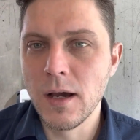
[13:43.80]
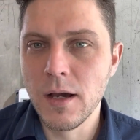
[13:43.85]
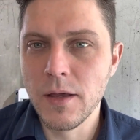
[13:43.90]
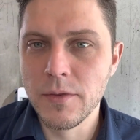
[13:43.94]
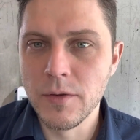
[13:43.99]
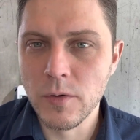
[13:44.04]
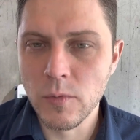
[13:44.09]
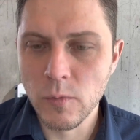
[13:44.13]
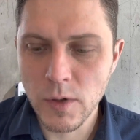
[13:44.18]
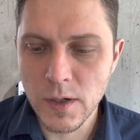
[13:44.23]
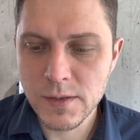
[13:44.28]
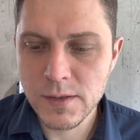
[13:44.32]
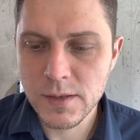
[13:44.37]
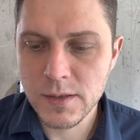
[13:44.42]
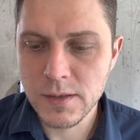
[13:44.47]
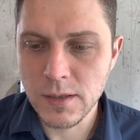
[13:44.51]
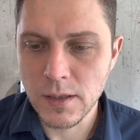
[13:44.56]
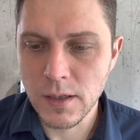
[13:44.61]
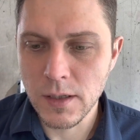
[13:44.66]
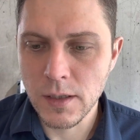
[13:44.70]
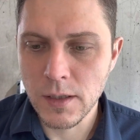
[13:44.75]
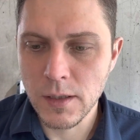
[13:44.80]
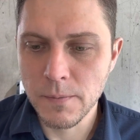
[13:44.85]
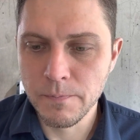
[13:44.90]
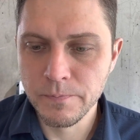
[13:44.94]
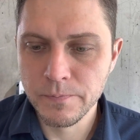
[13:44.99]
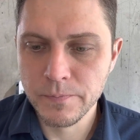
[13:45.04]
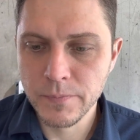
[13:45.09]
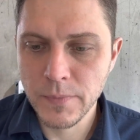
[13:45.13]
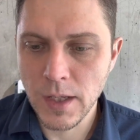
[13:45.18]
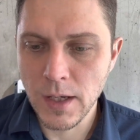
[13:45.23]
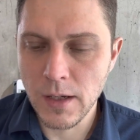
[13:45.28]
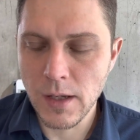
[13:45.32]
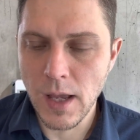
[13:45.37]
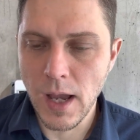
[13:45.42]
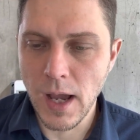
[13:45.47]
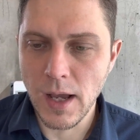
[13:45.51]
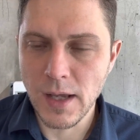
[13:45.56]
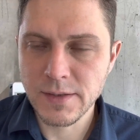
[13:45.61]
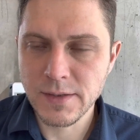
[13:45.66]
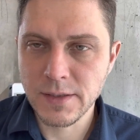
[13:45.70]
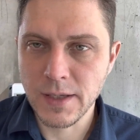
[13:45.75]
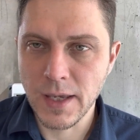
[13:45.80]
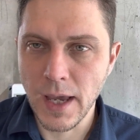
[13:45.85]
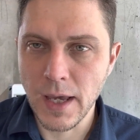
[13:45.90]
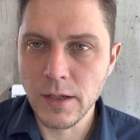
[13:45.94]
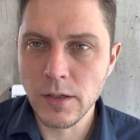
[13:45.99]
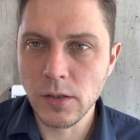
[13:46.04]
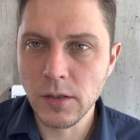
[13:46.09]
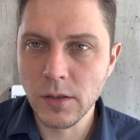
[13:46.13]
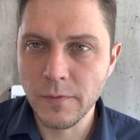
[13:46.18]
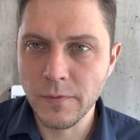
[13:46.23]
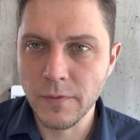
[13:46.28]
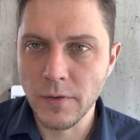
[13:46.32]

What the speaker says: there was a scandal